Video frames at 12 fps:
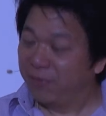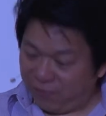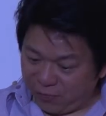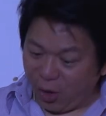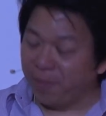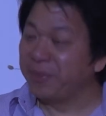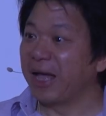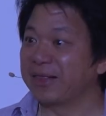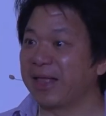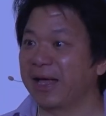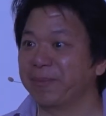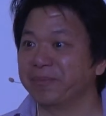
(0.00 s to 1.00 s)
from
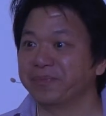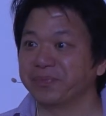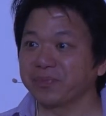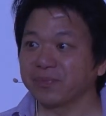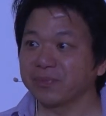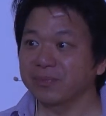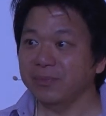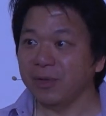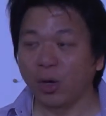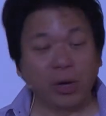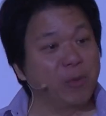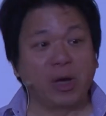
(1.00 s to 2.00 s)
that time.
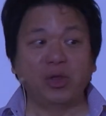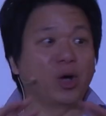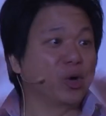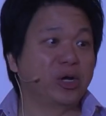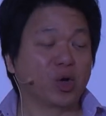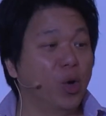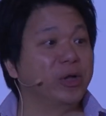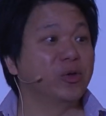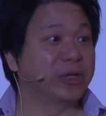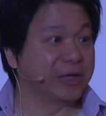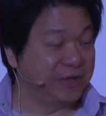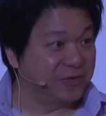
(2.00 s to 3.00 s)
All right, we're not going to go into
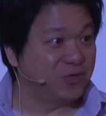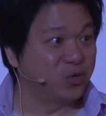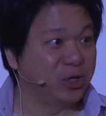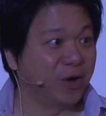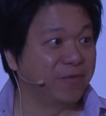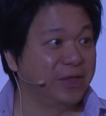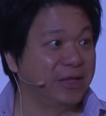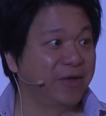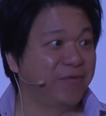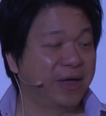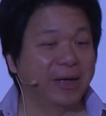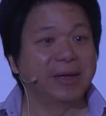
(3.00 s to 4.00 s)
the history of
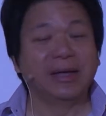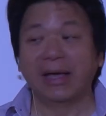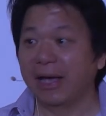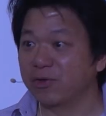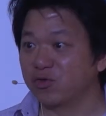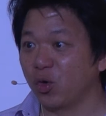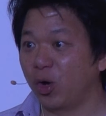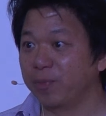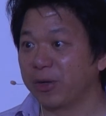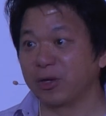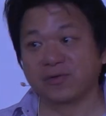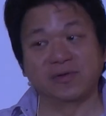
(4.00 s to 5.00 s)
Nineveh and so on
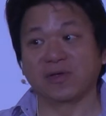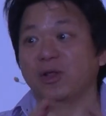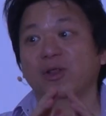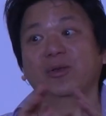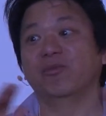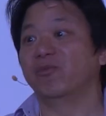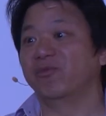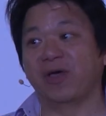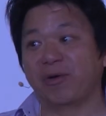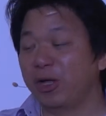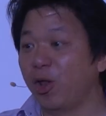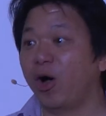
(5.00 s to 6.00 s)
because it's a
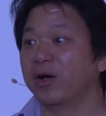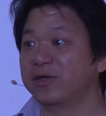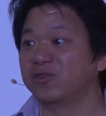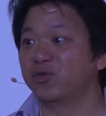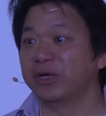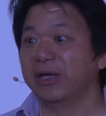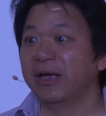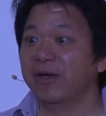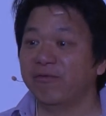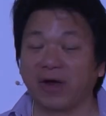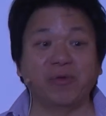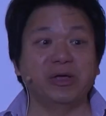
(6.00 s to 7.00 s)
very long history.
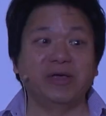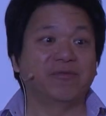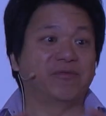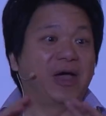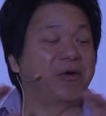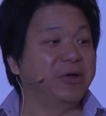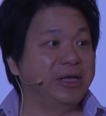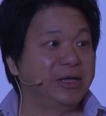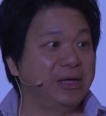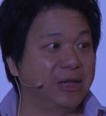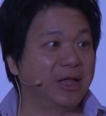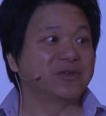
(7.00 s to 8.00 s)
Very, very
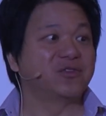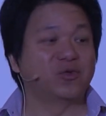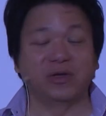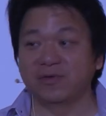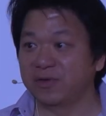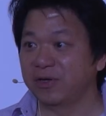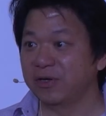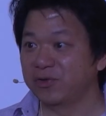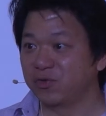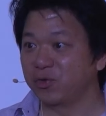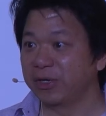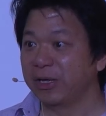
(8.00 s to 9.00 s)
illustrious
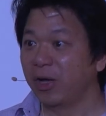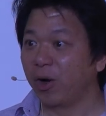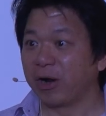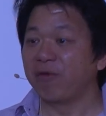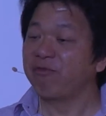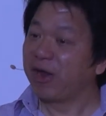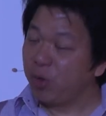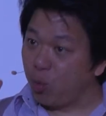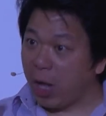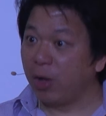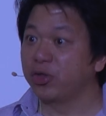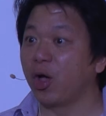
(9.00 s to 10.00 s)
history. All right, very
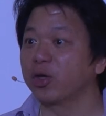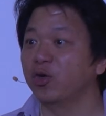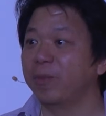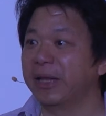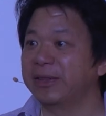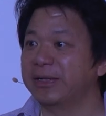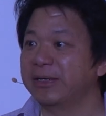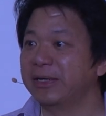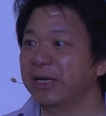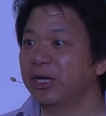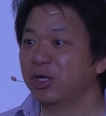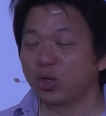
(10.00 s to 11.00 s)
well documented.
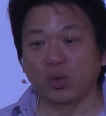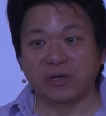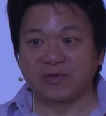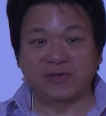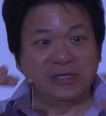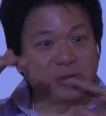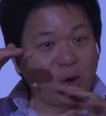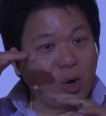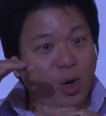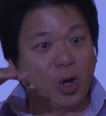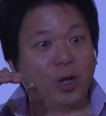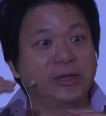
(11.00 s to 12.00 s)
You will see
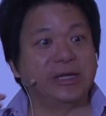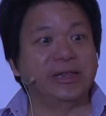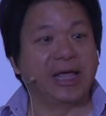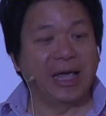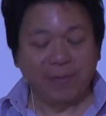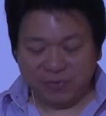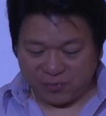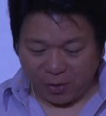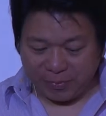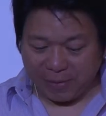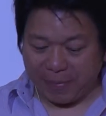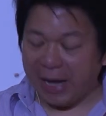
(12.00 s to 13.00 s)
all the names
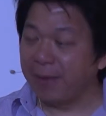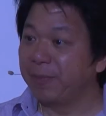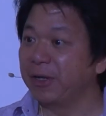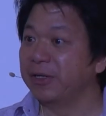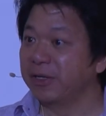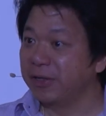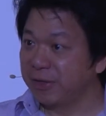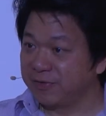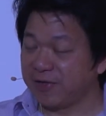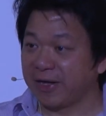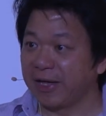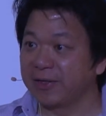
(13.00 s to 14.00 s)
from the Bible in the
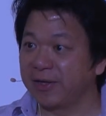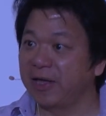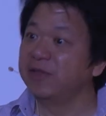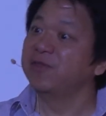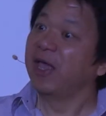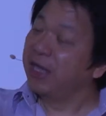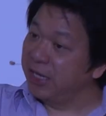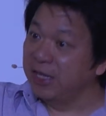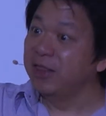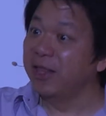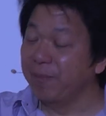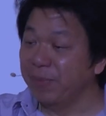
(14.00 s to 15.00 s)
2 Kings in the